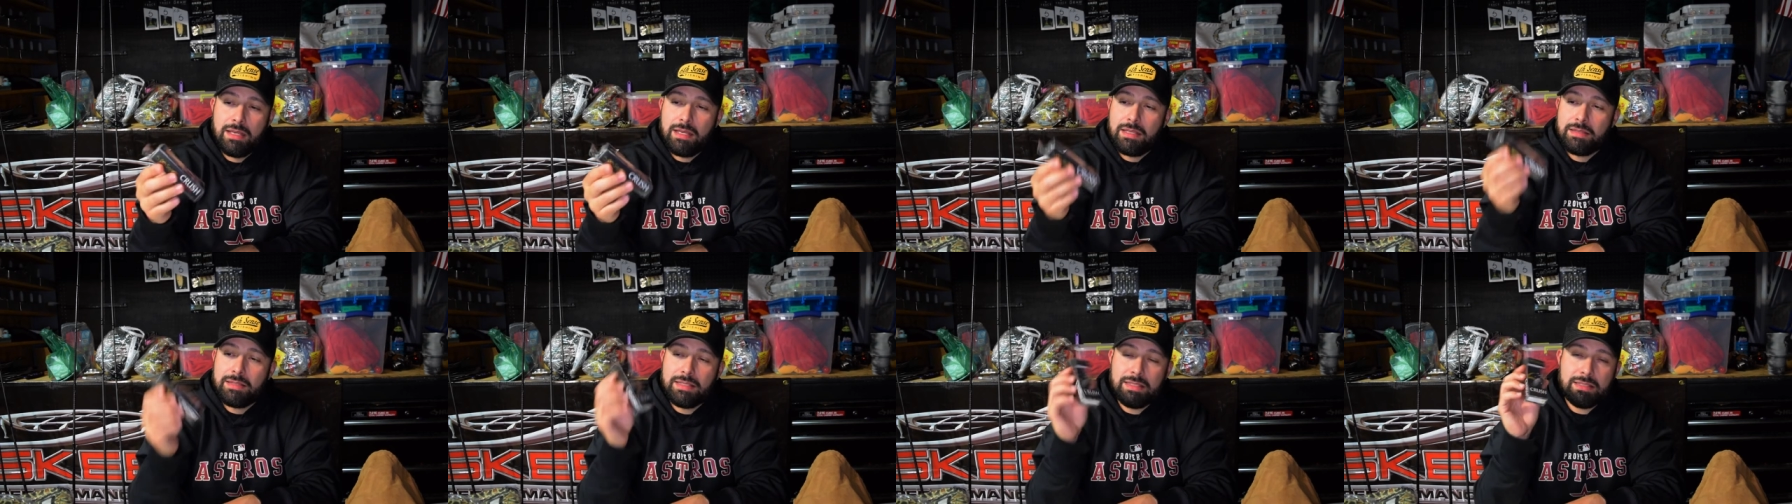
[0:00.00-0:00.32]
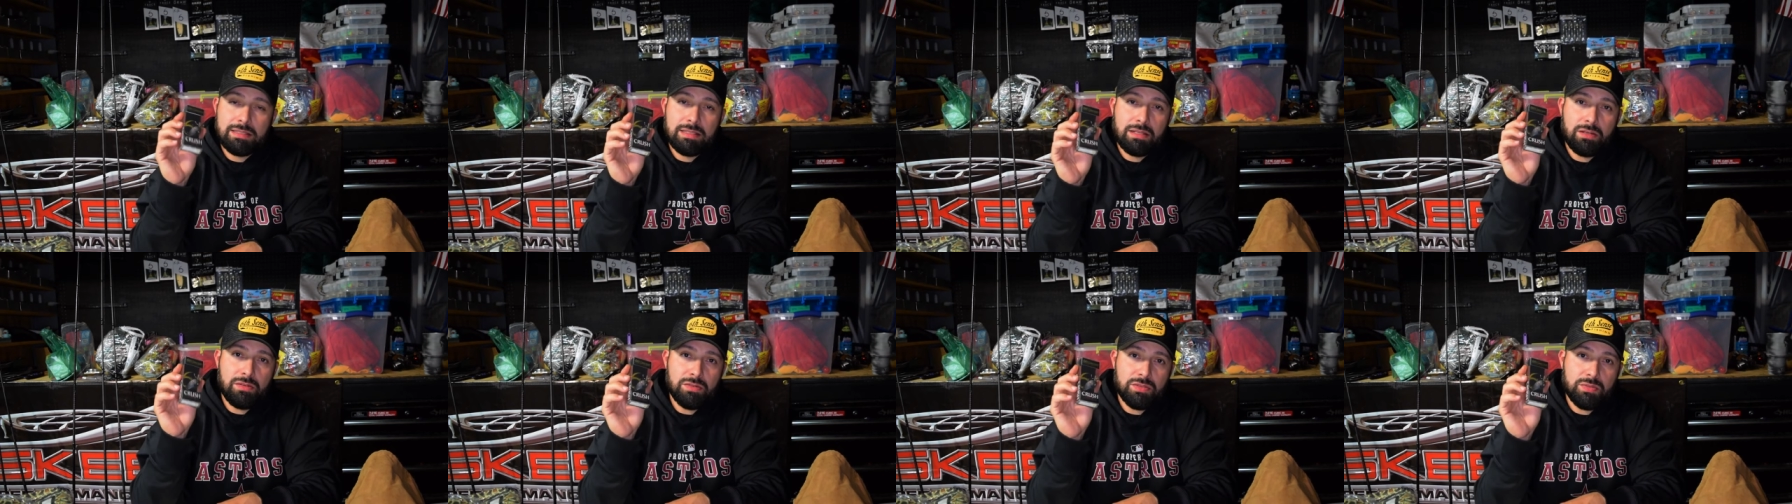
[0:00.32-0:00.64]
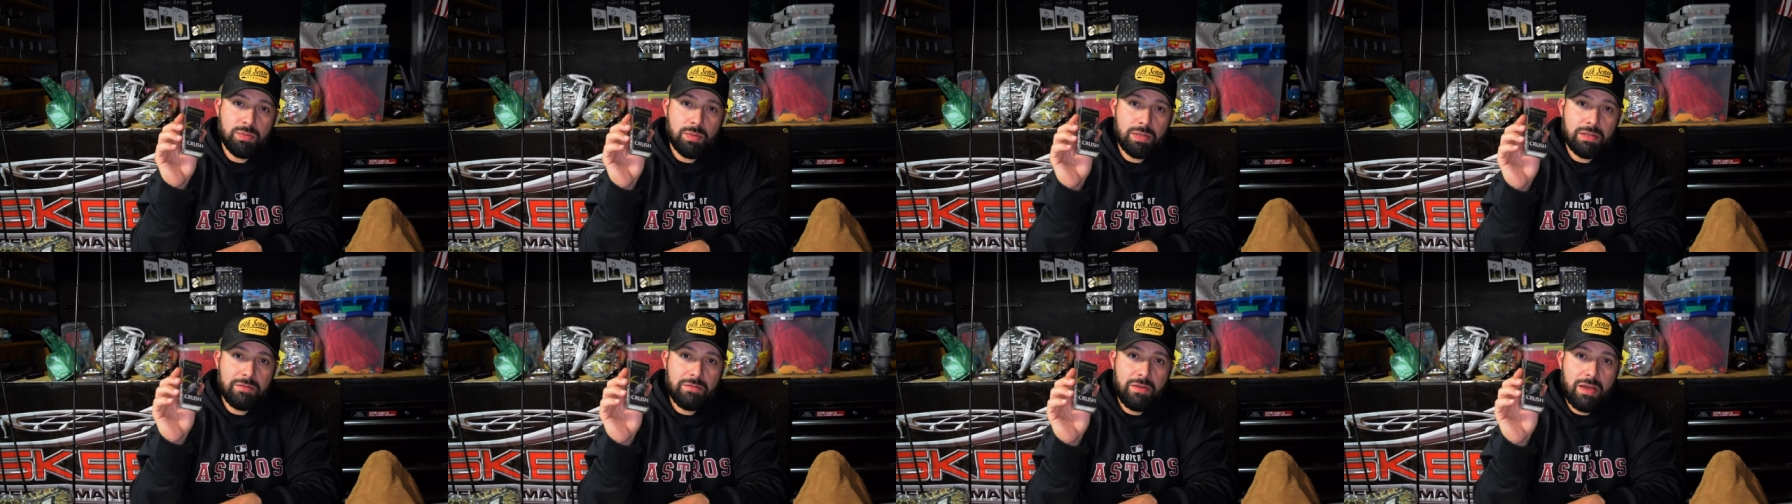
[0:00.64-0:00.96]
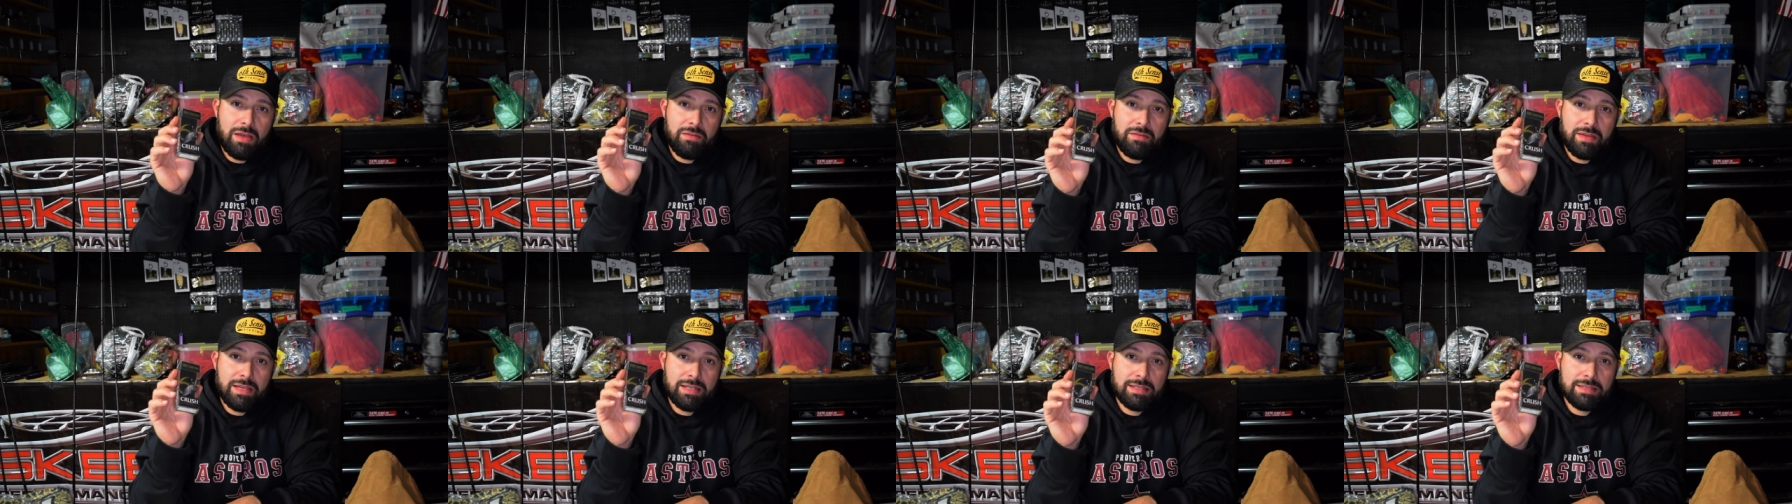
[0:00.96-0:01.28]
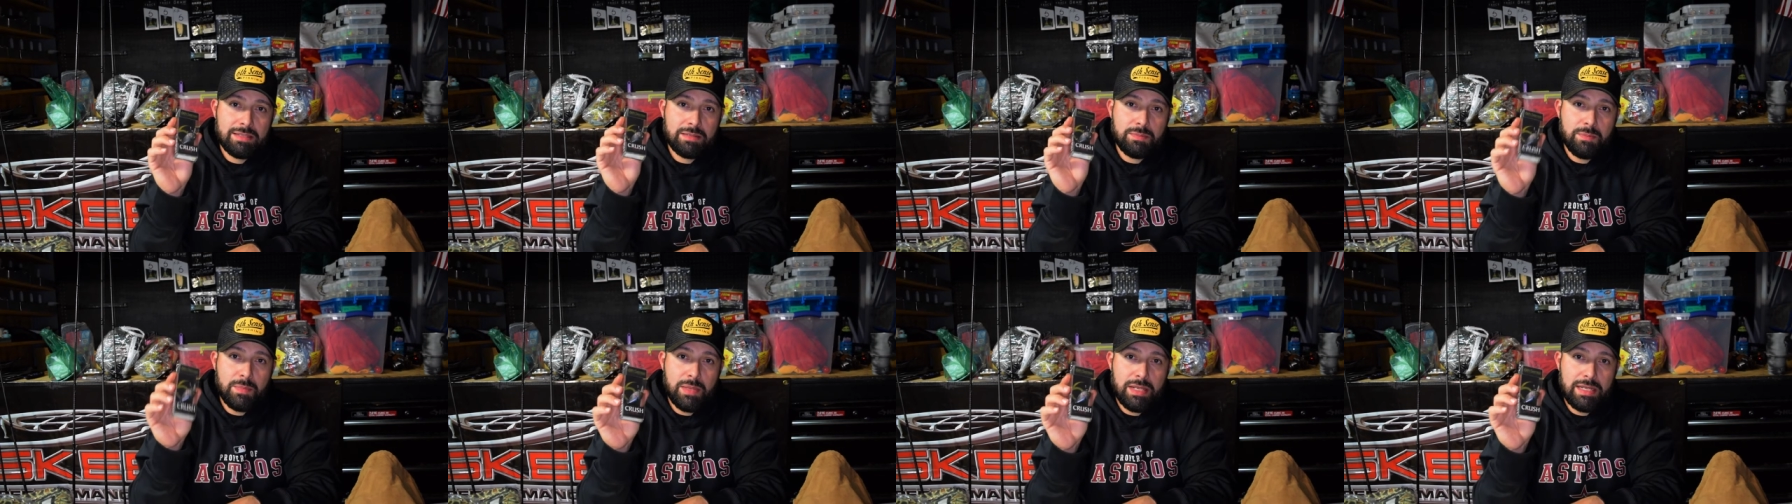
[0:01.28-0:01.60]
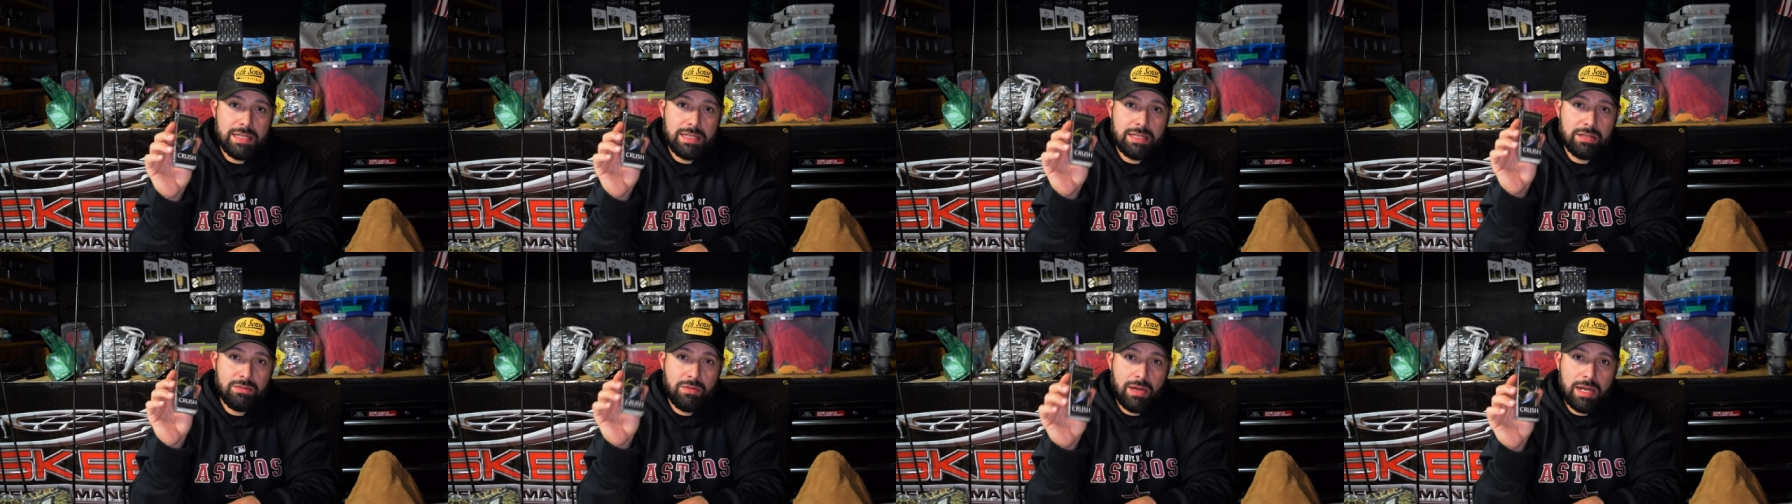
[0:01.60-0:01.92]
These little 25X
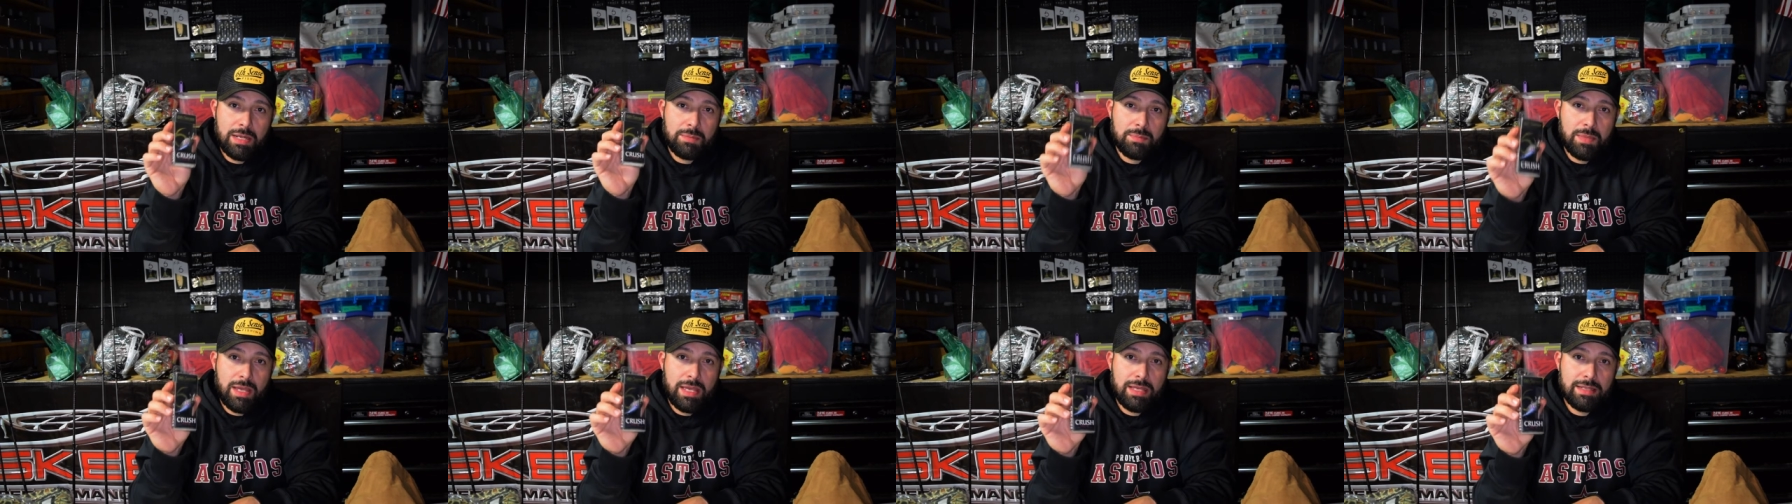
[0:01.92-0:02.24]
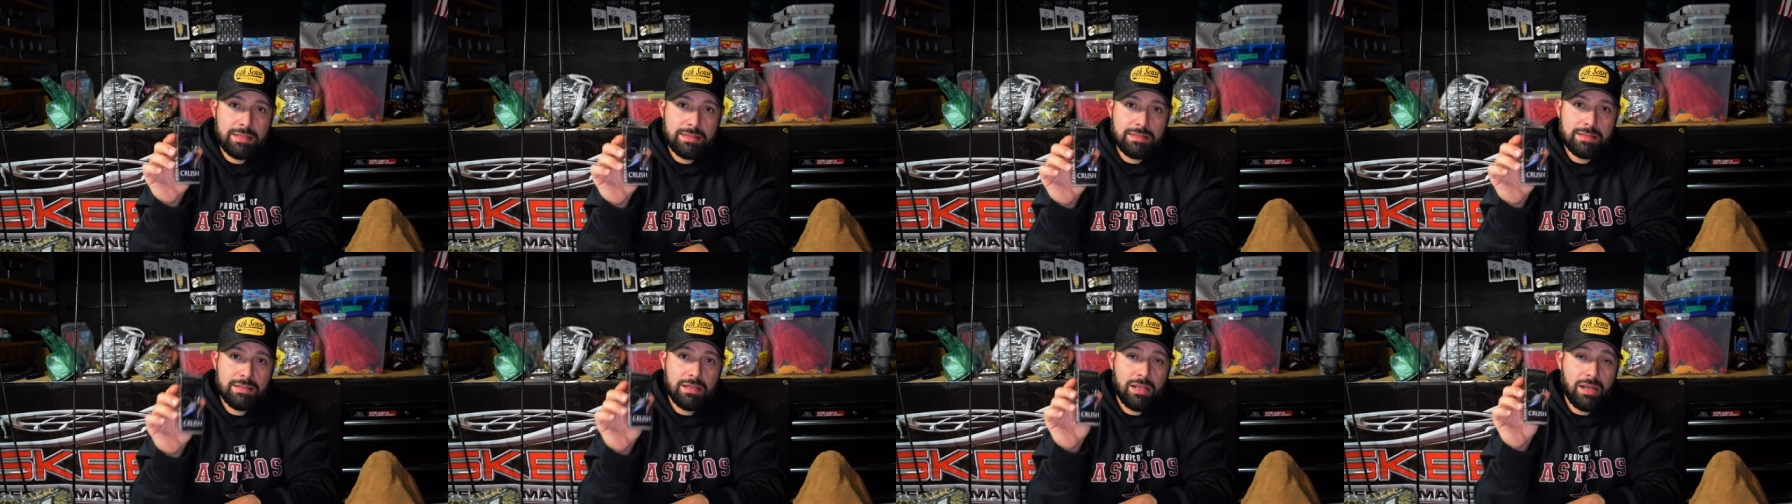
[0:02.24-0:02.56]
mini crankbaits